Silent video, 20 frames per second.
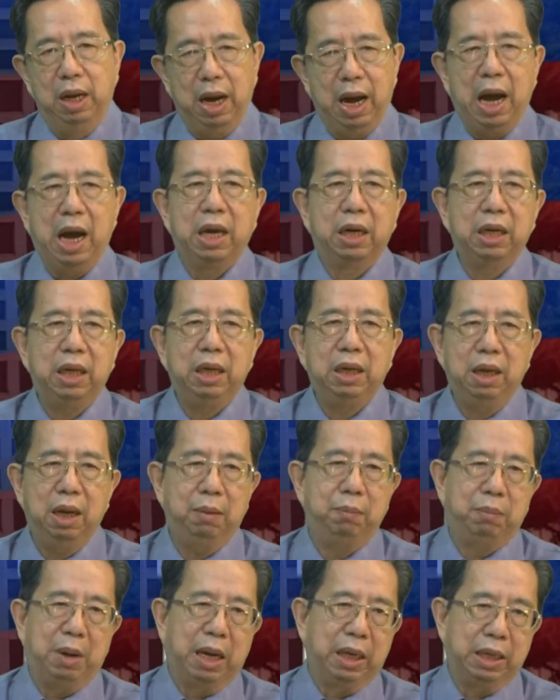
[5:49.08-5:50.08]

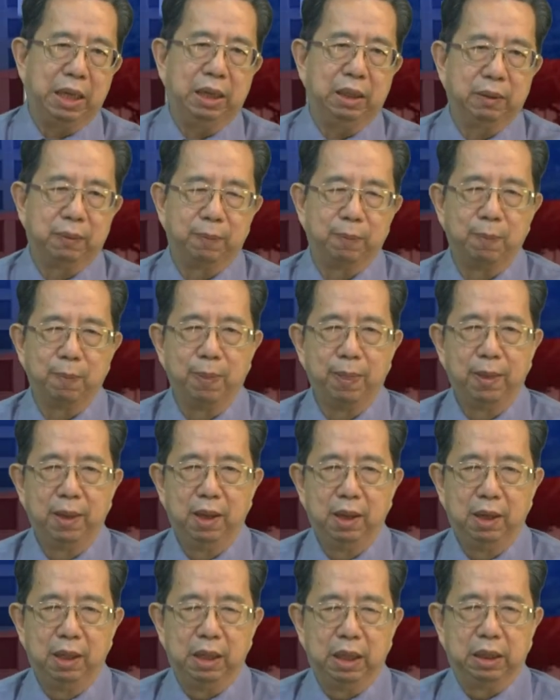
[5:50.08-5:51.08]
Haring Bayan,
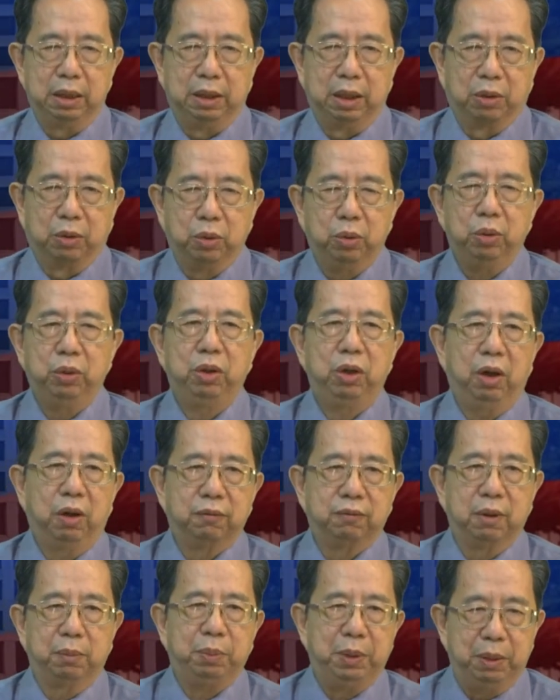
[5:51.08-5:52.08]
the rule
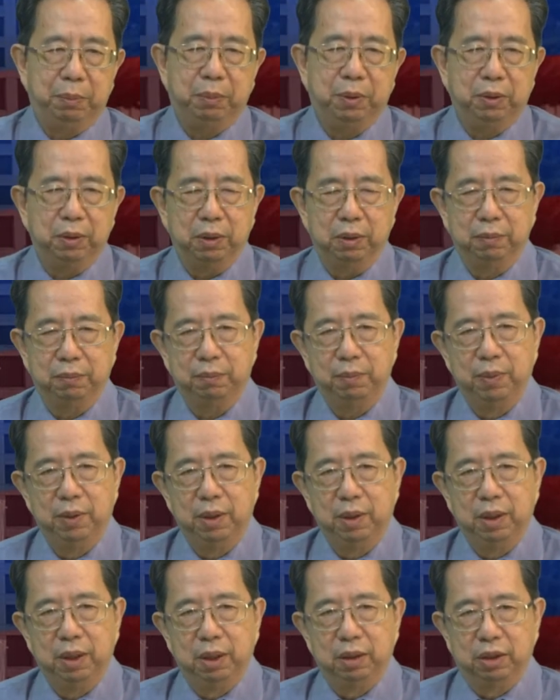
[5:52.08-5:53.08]
of the people,
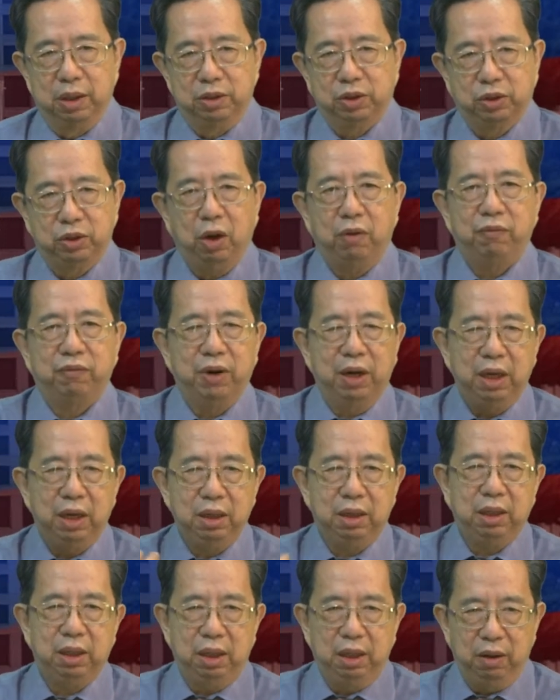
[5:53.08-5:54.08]
the
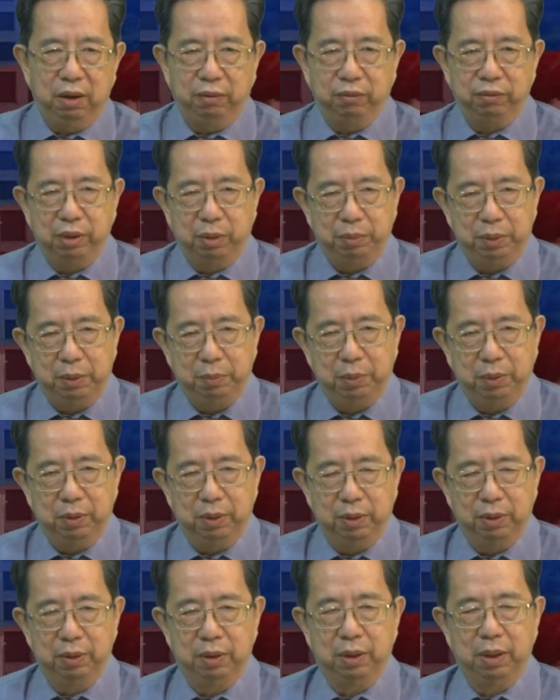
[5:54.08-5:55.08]
sovereignty of the
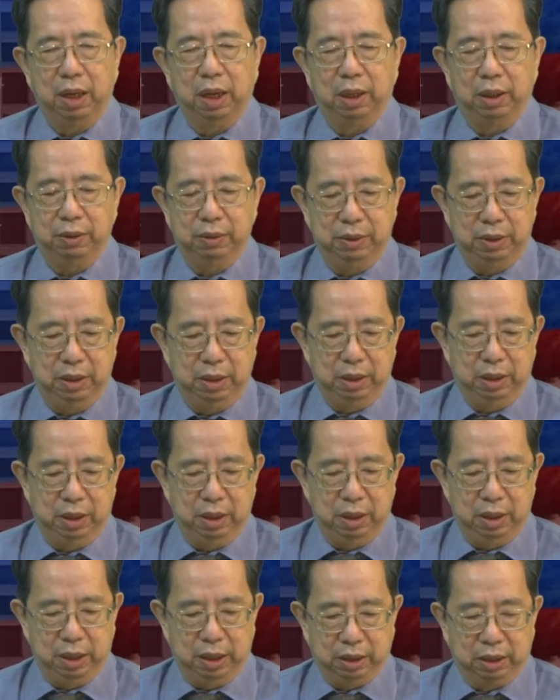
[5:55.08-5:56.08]
people,
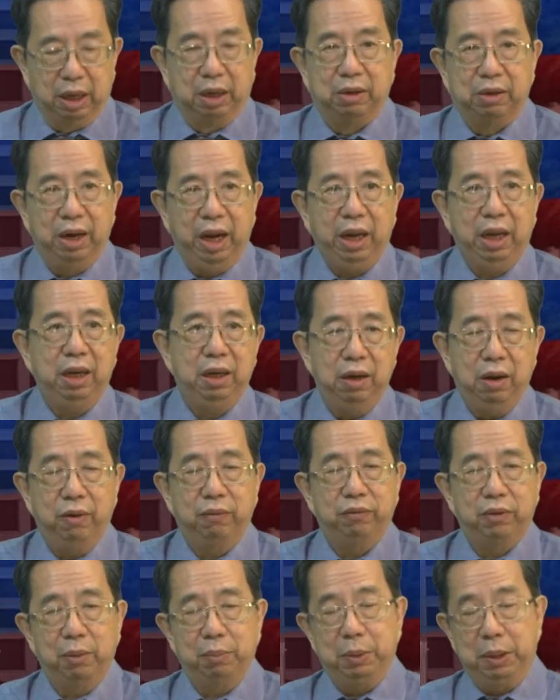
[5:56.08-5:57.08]
the reign
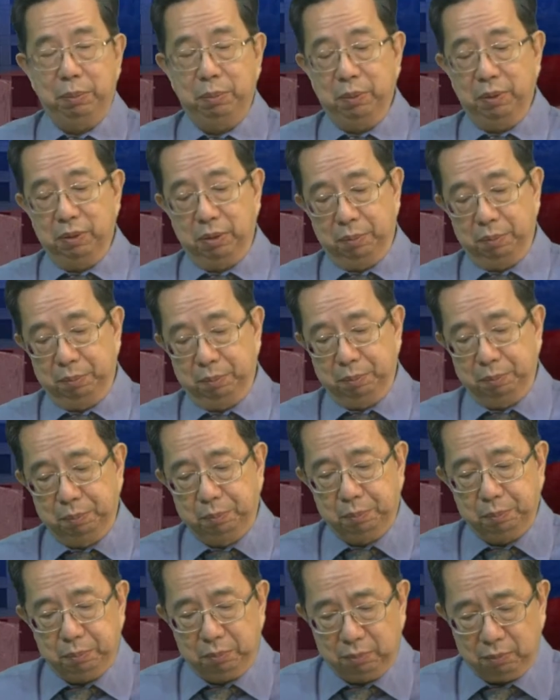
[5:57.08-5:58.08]
of the people.
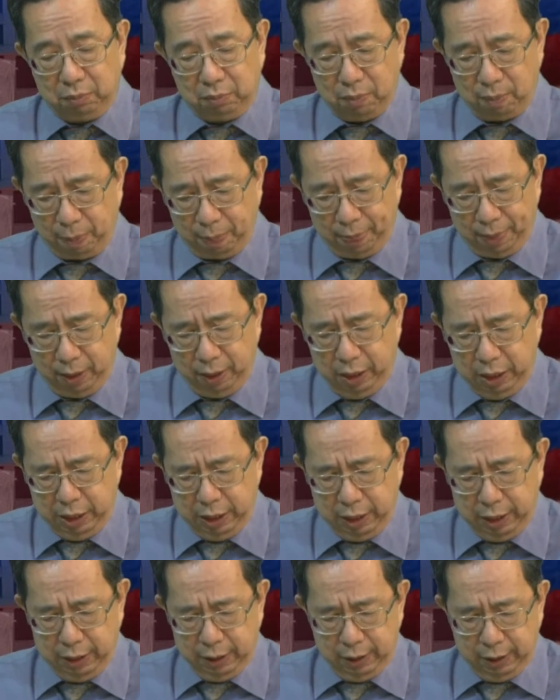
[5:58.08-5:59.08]

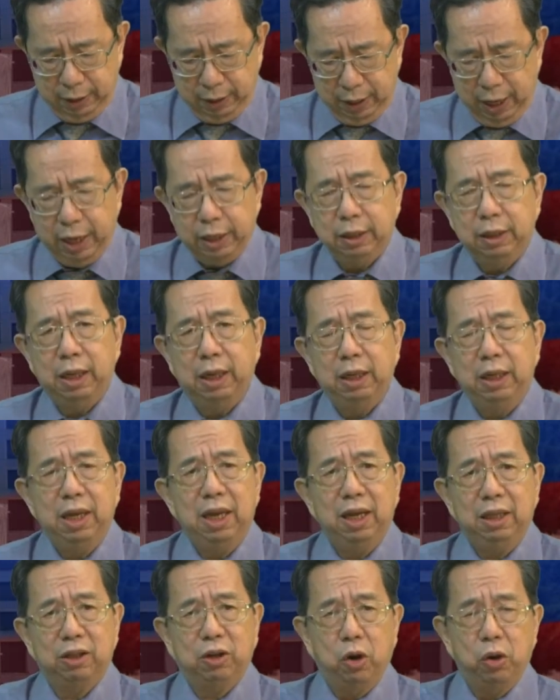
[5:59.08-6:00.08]
And he
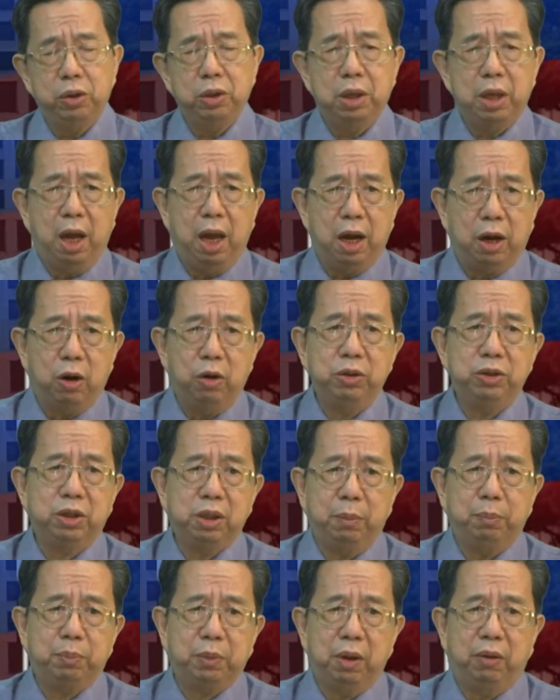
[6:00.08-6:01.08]
had a
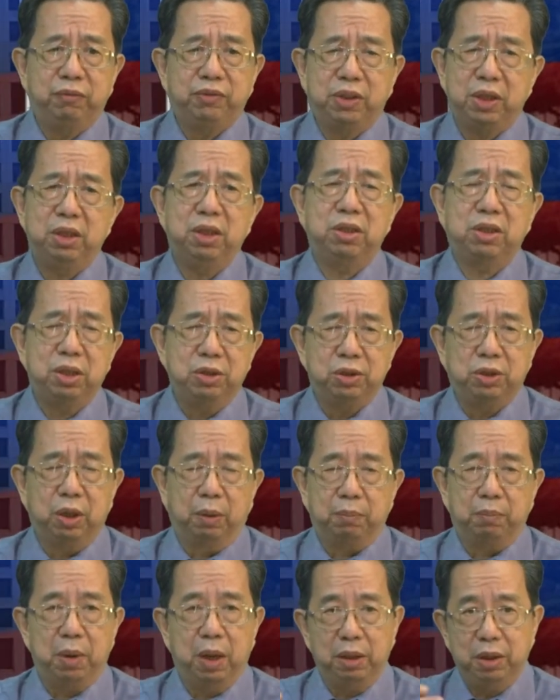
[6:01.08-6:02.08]
concept of
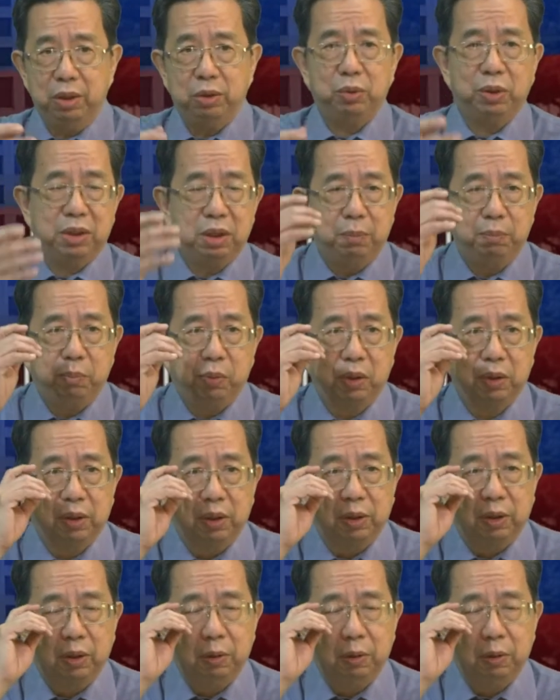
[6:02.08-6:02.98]
citizenship. This was important